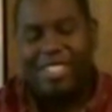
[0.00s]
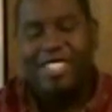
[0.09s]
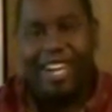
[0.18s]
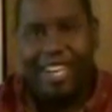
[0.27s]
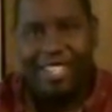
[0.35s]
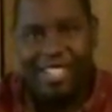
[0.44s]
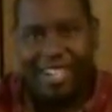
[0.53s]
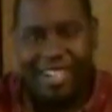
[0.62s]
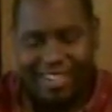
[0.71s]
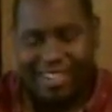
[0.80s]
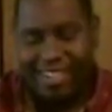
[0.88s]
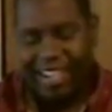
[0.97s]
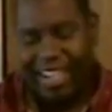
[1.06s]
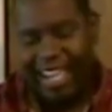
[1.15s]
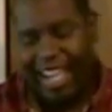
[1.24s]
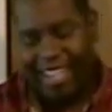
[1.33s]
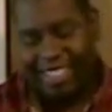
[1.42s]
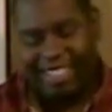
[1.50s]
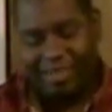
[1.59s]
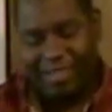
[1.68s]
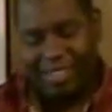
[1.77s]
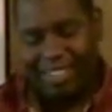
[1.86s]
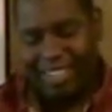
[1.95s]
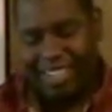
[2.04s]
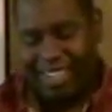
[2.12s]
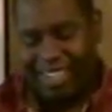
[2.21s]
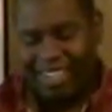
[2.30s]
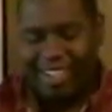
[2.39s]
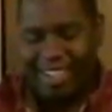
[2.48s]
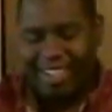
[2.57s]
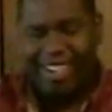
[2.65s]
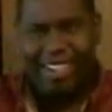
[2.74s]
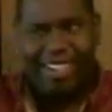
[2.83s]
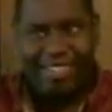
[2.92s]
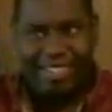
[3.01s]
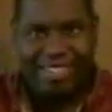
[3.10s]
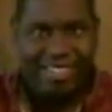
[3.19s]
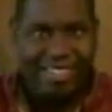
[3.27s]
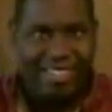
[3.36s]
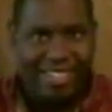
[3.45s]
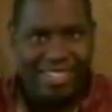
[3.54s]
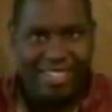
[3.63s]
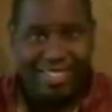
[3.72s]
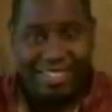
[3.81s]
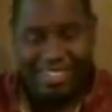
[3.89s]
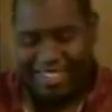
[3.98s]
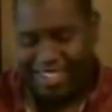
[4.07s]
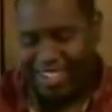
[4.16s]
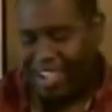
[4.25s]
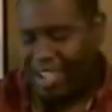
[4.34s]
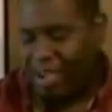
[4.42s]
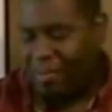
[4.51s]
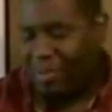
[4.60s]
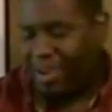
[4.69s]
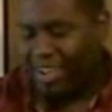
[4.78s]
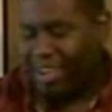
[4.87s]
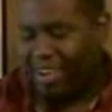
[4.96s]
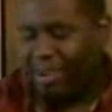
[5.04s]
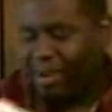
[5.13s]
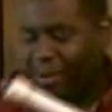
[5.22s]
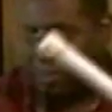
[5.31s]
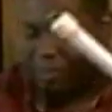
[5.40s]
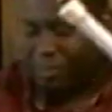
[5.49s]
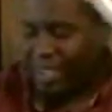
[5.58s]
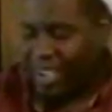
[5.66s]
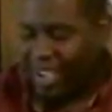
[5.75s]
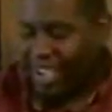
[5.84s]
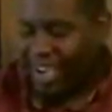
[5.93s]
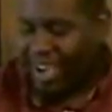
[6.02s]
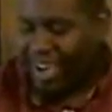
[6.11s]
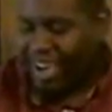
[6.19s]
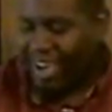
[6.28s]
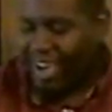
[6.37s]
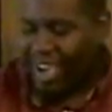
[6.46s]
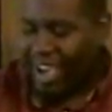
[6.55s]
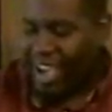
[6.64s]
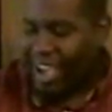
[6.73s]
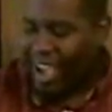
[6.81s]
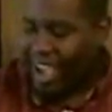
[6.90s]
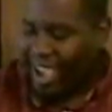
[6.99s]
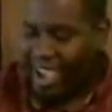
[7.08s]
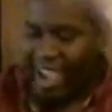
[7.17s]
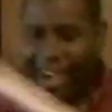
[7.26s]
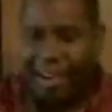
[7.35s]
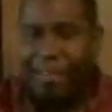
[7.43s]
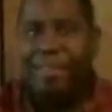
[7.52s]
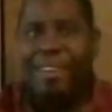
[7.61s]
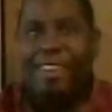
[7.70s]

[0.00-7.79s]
jug, actually, what you're thinking, and jugs. But I have